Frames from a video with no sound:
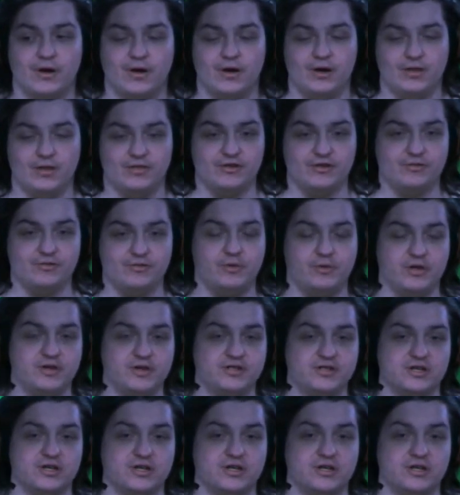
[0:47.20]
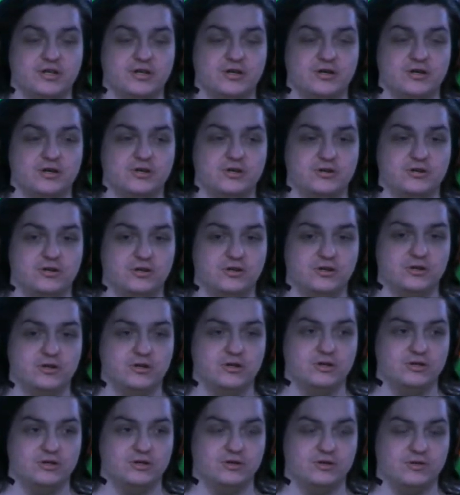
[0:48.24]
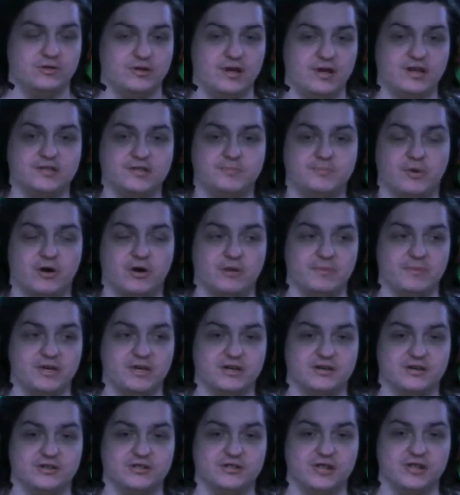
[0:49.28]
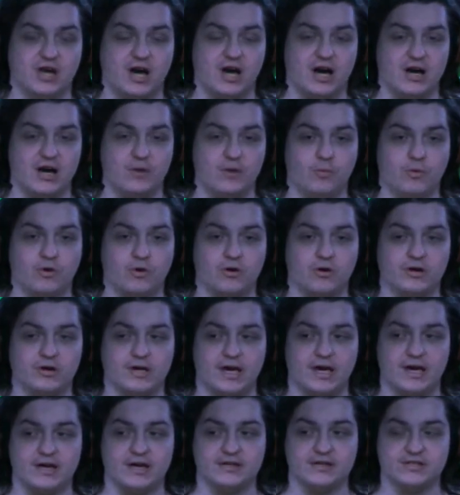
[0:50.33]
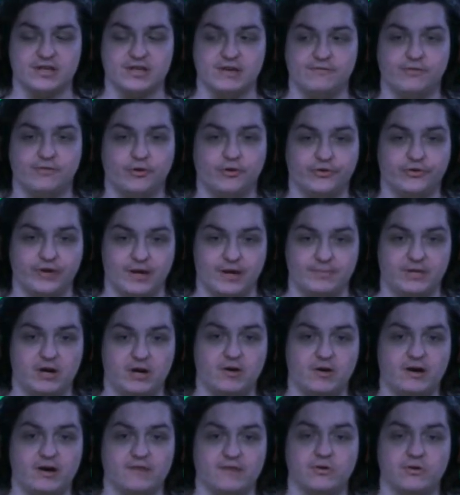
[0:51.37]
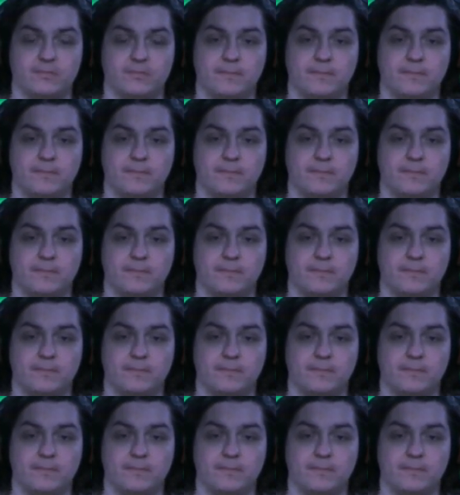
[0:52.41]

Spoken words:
This plays in to the next part because I work as a full-time caregiver.